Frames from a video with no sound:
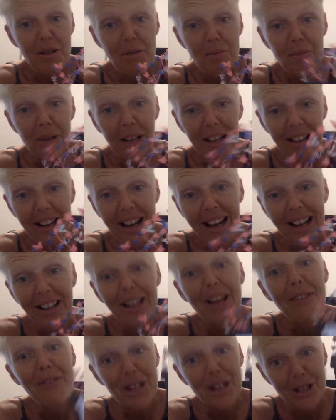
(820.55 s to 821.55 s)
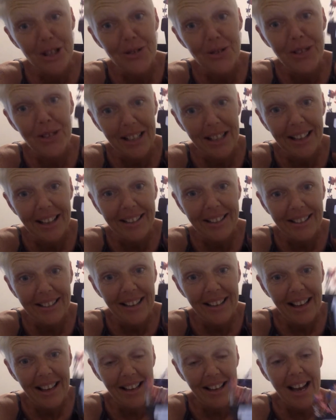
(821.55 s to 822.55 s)
But I love that you did it.
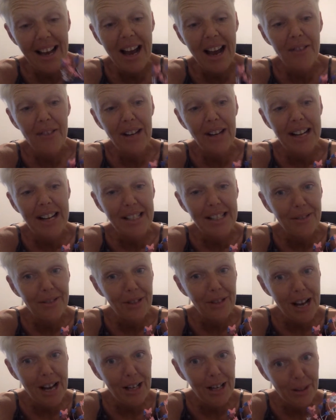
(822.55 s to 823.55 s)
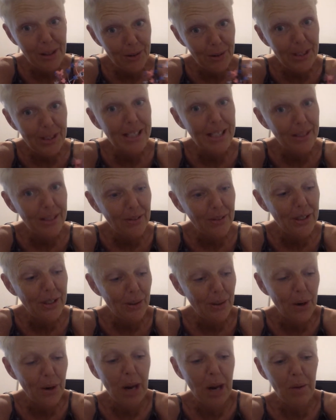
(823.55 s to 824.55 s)
And I have an idea for how to use this, if it's
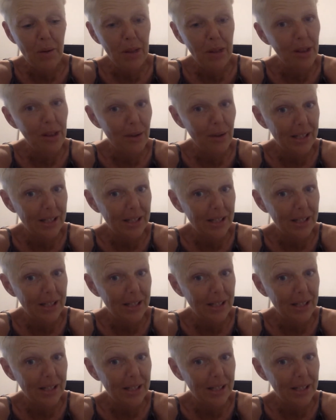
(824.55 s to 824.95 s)
okay with you,